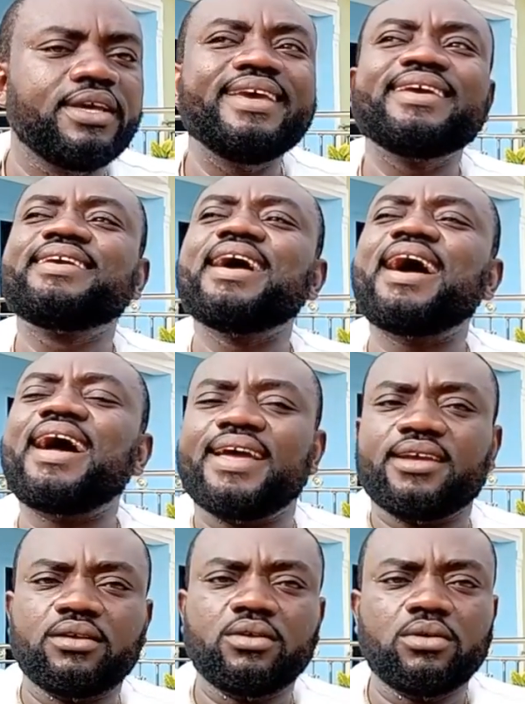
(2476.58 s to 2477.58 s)
a
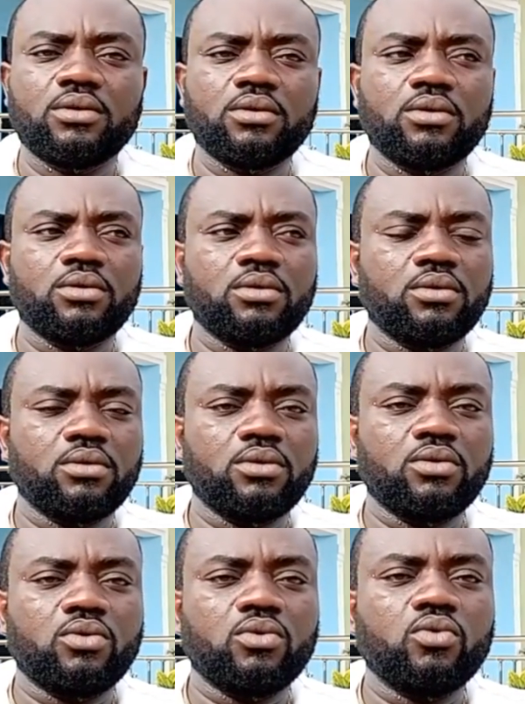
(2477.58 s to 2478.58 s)
guy
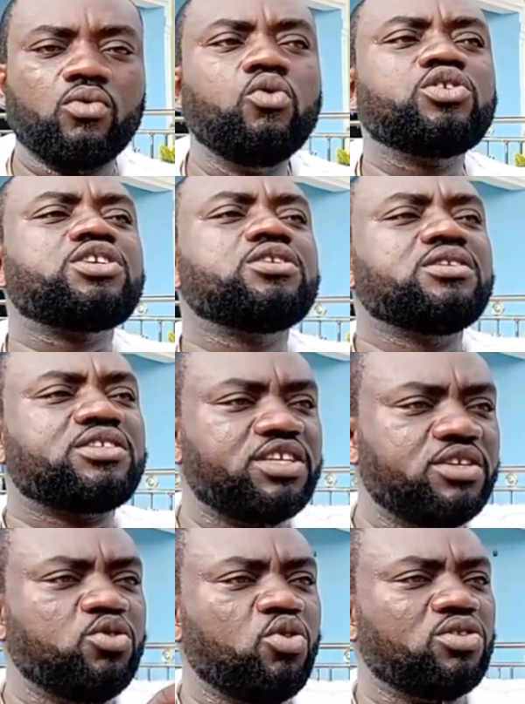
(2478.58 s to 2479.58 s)
who
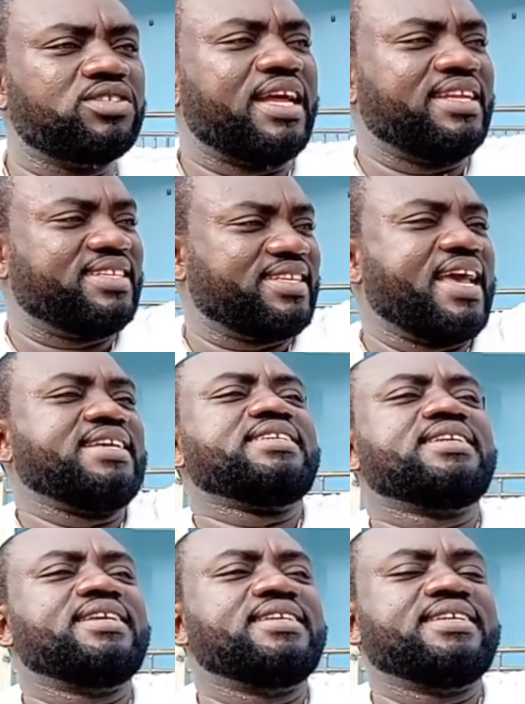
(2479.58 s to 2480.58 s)
she knows that this guy
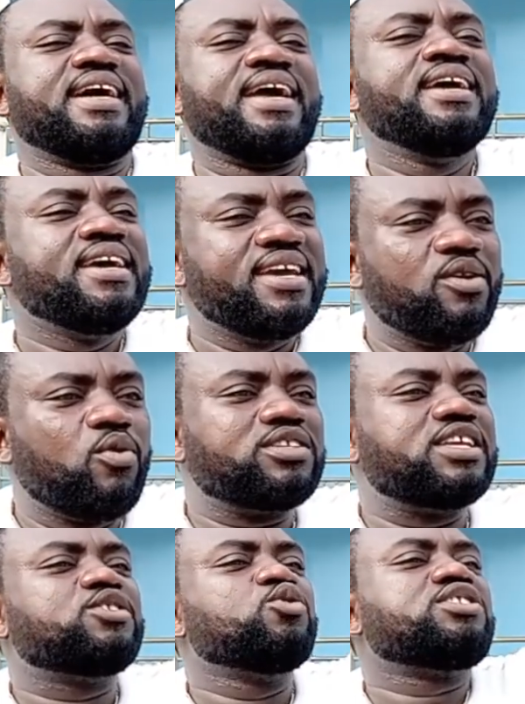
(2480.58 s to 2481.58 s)
is a great guy. He
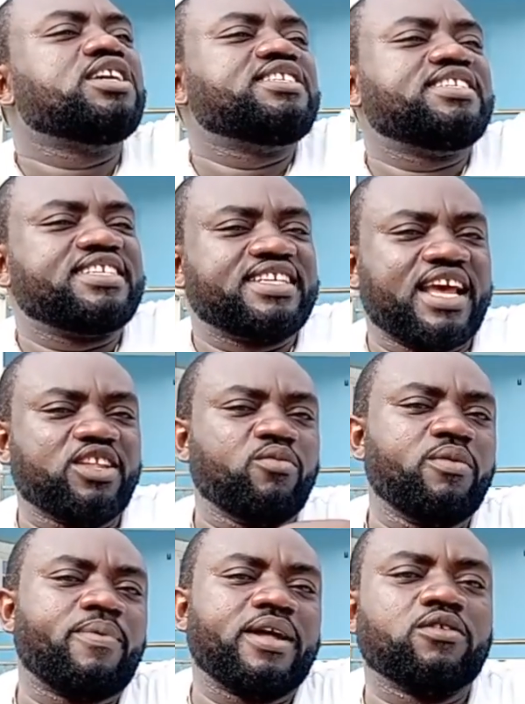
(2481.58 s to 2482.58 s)
wants her to change this guy
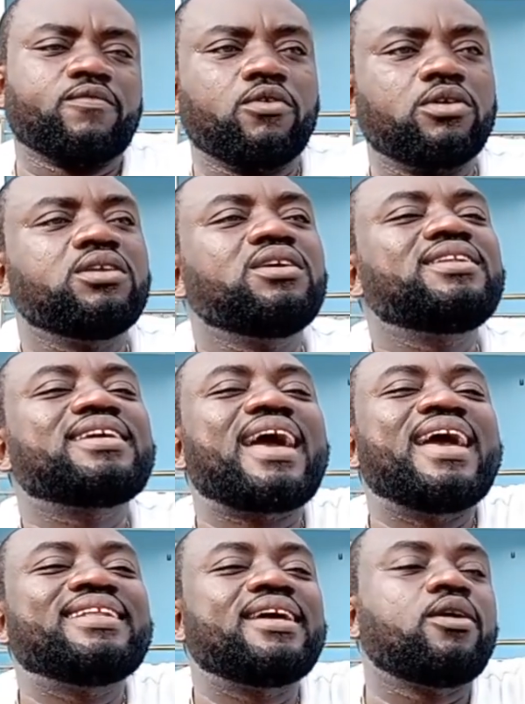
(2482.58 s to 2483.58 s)
to be part of God. The
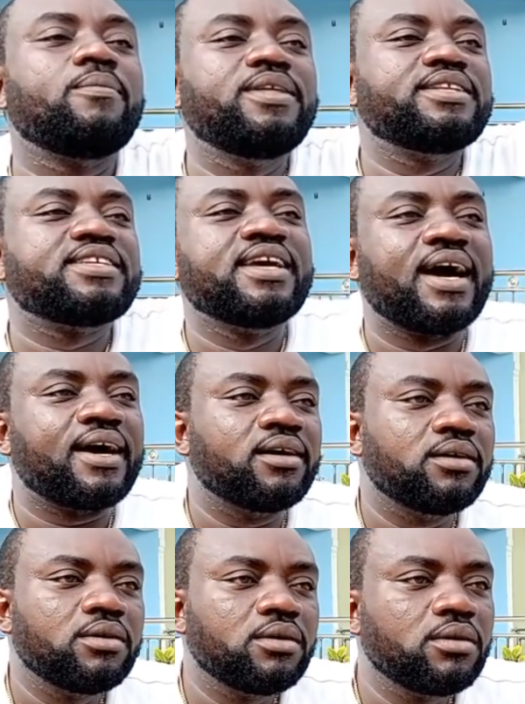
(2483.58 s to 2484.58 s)
guy ended up dating her.
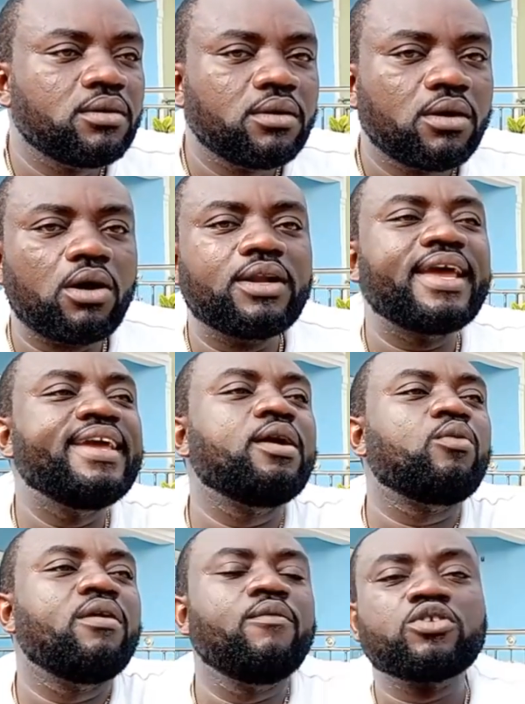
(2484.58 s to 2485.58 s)
Ona
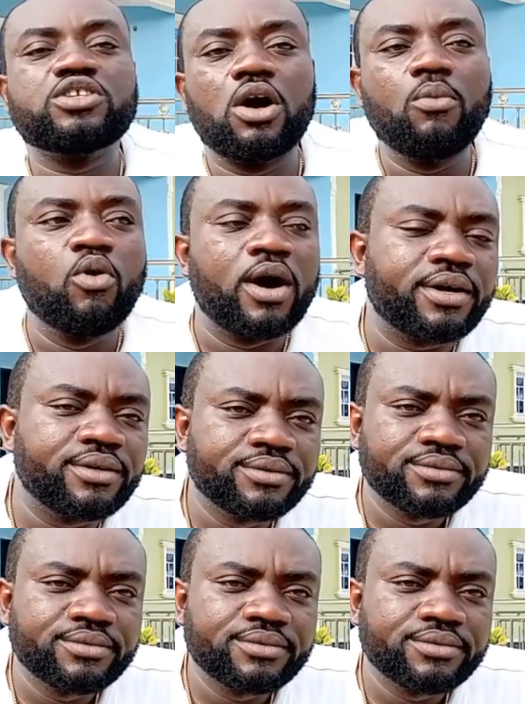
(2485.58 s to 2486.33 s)
ye we wo sa obua.